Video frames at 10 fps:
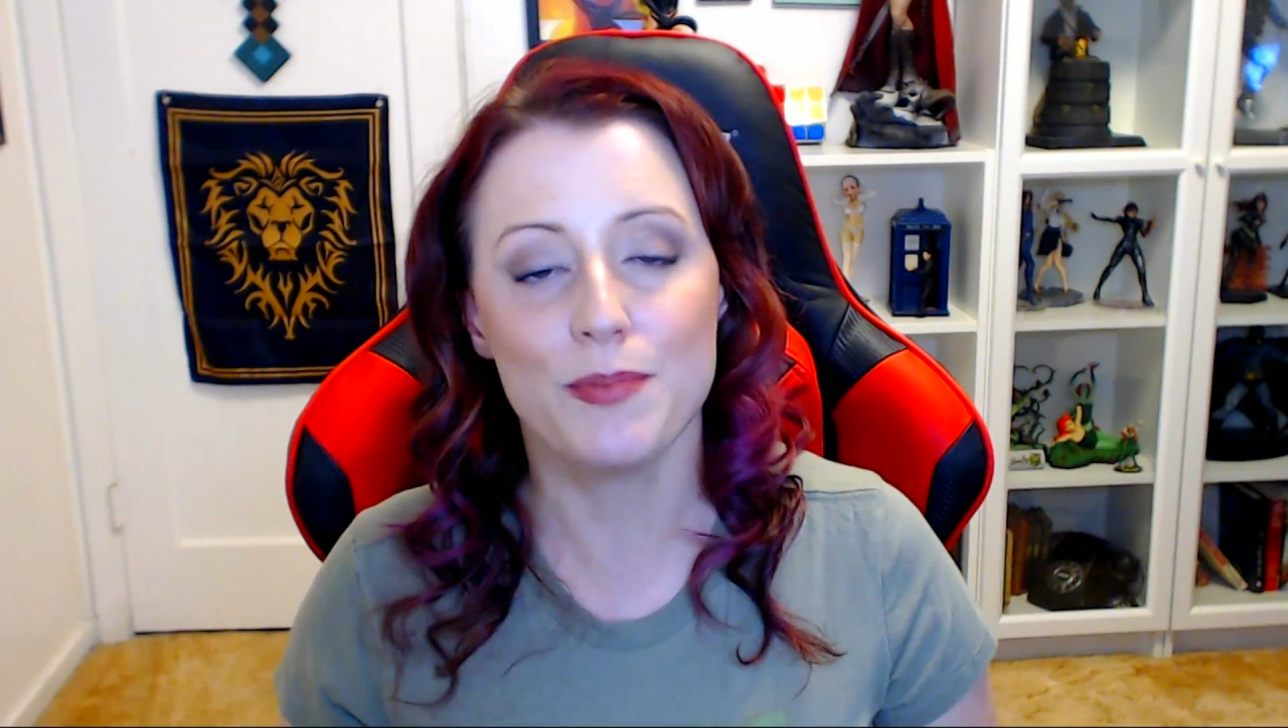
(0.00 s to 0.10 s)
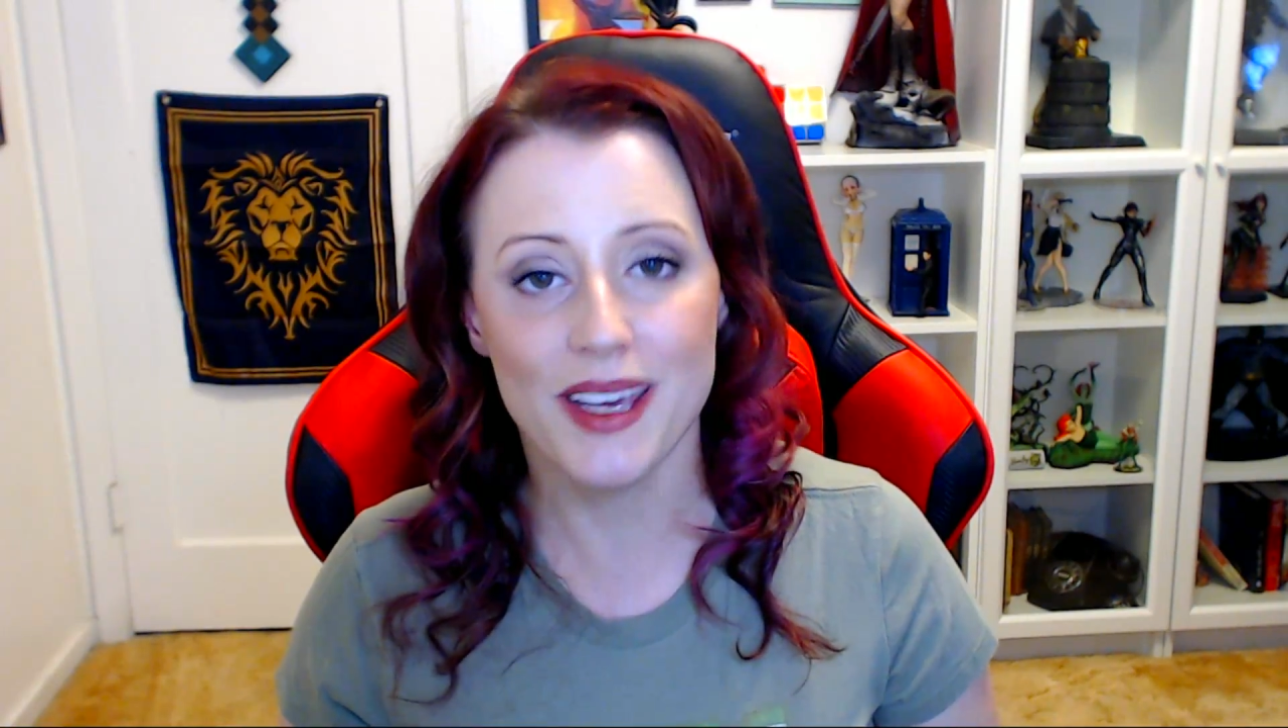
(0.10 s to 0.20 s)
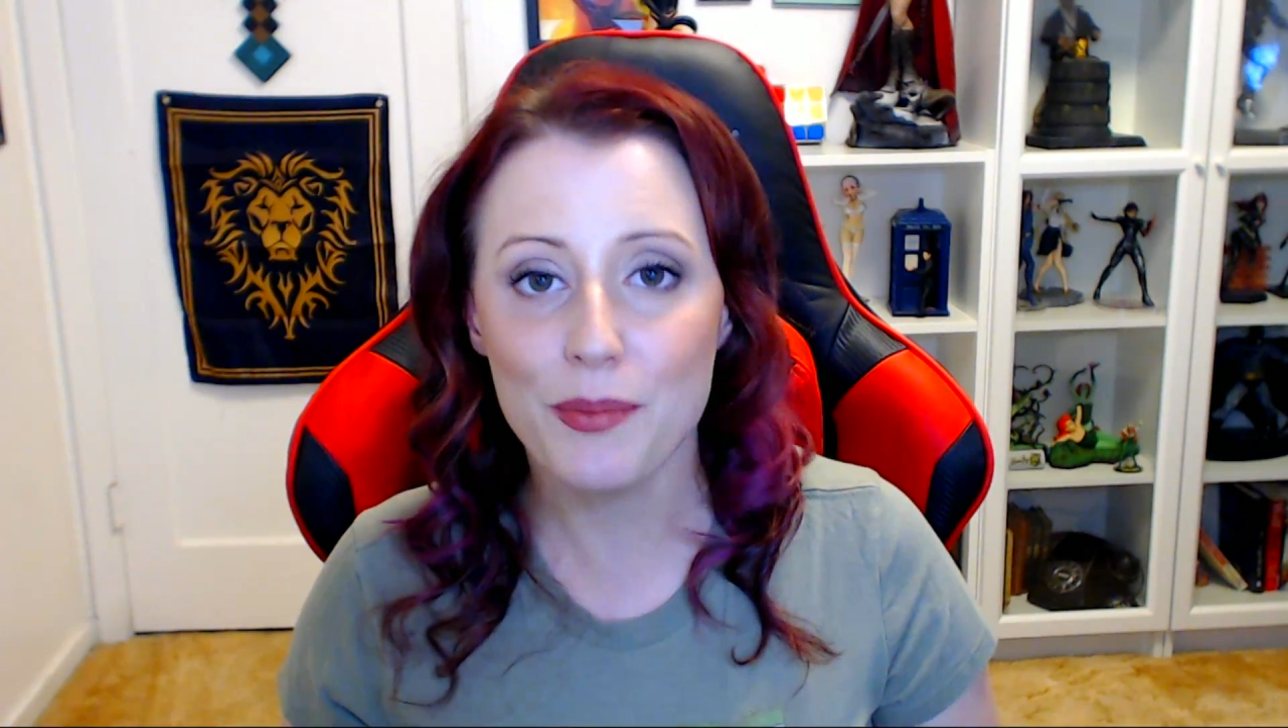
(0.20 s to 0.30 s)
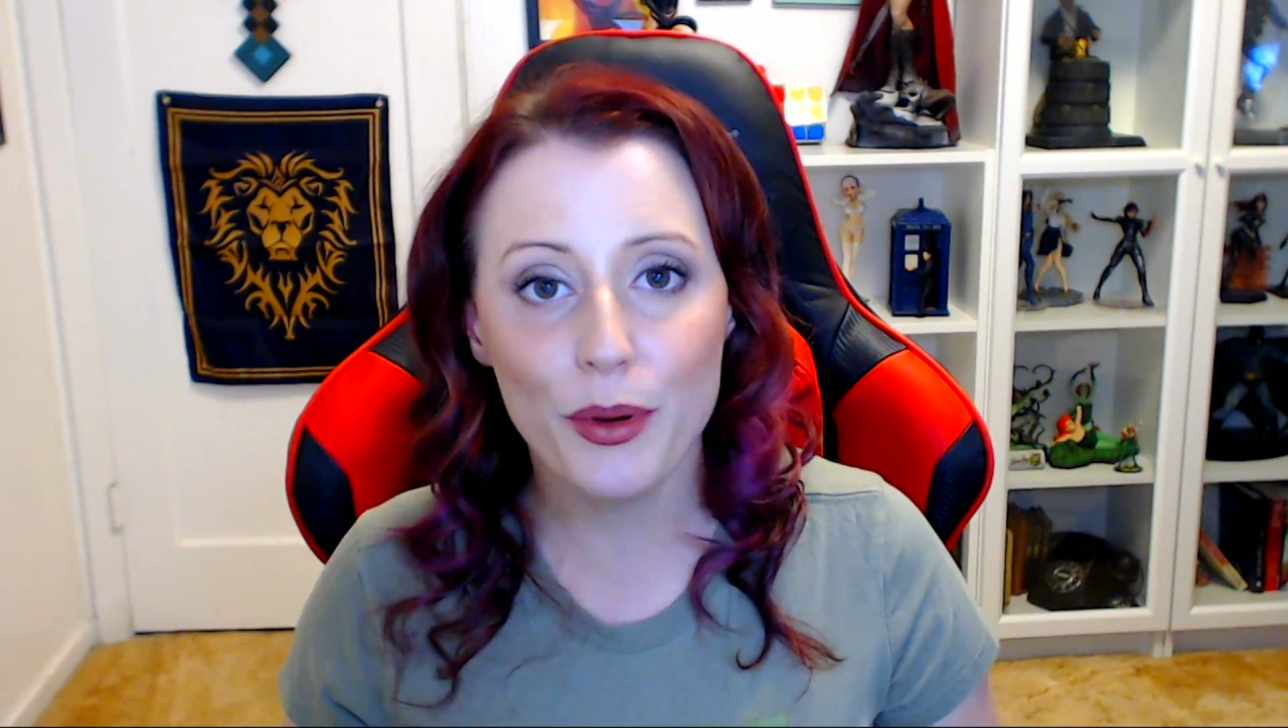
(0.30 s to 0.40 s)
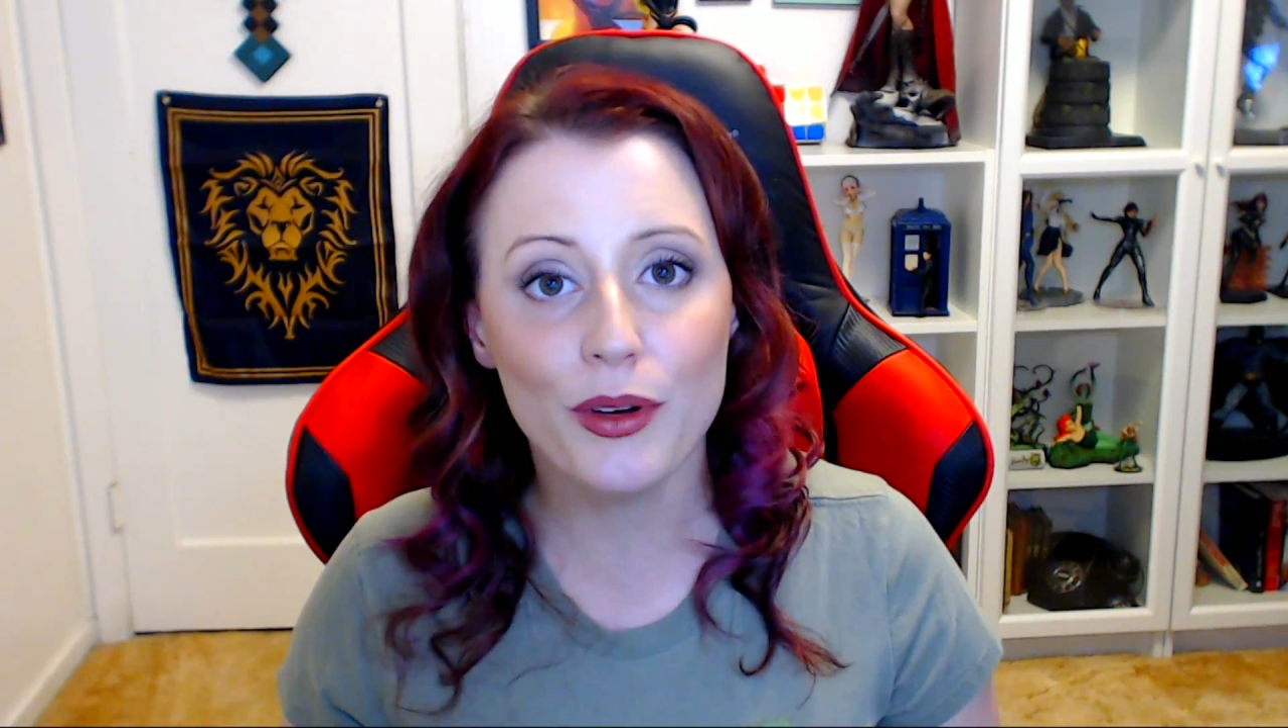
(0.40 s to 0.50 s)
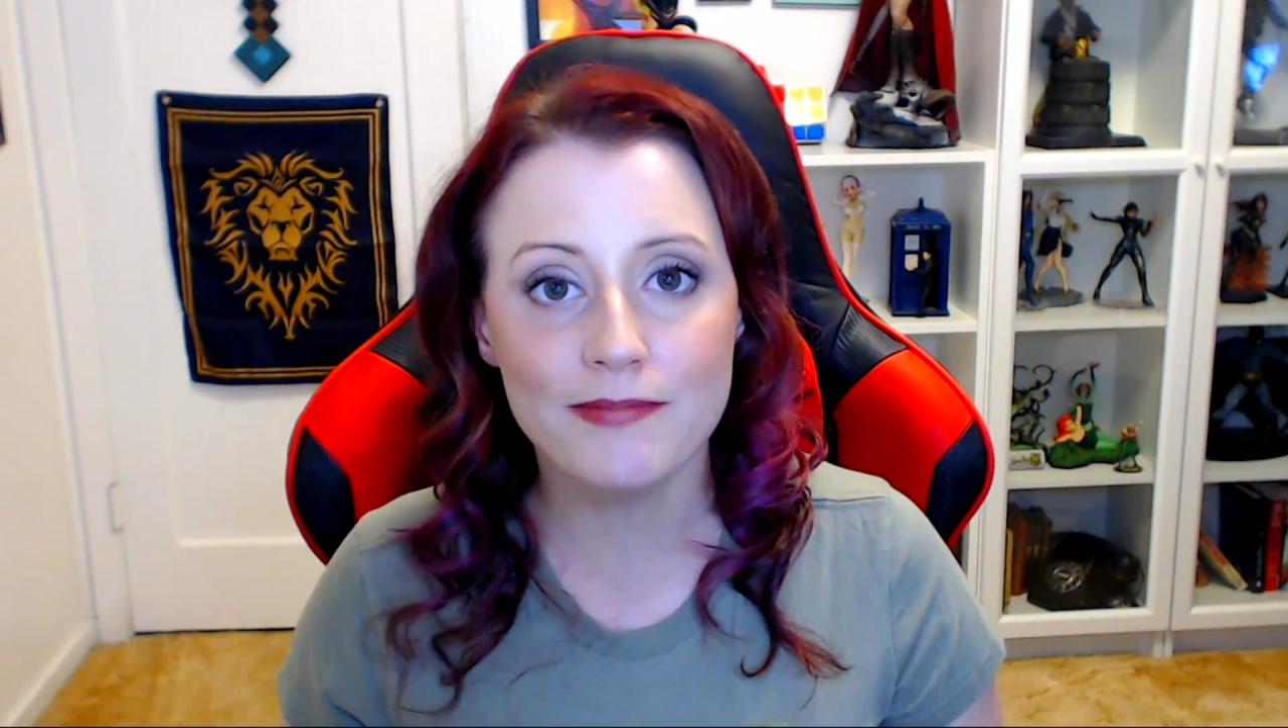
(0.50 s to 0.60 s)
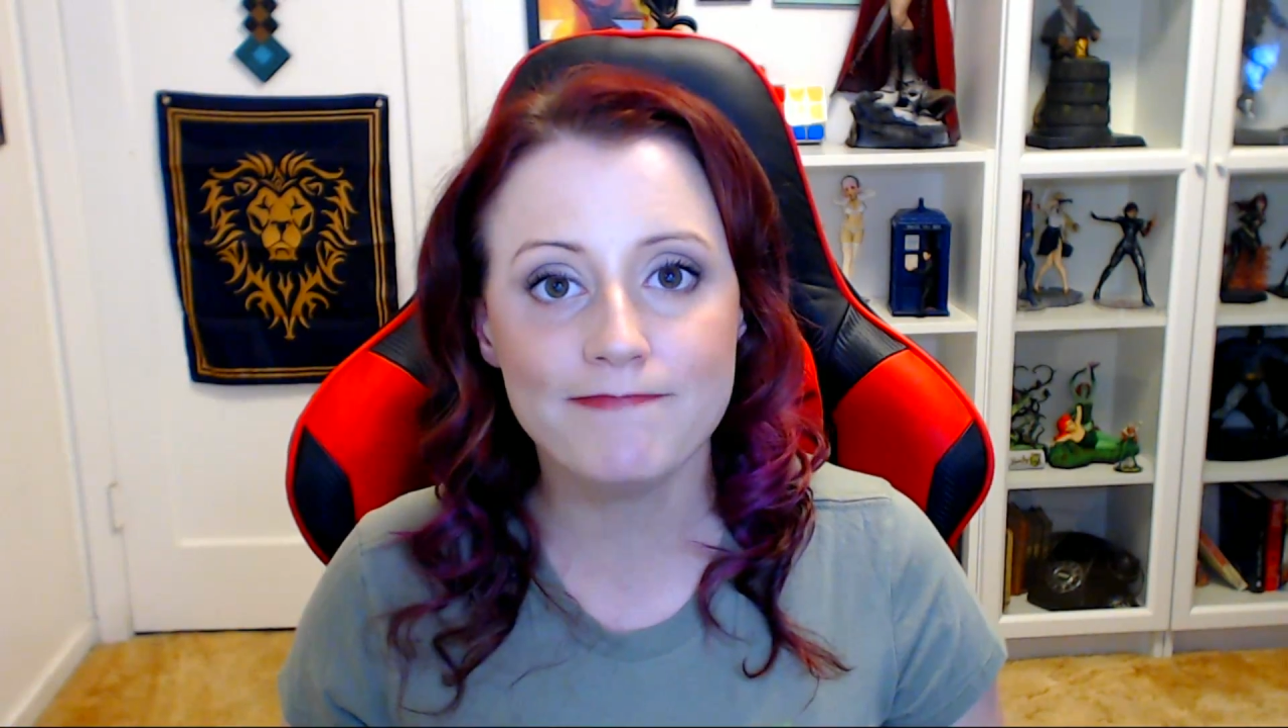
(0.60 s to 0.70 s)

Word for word: people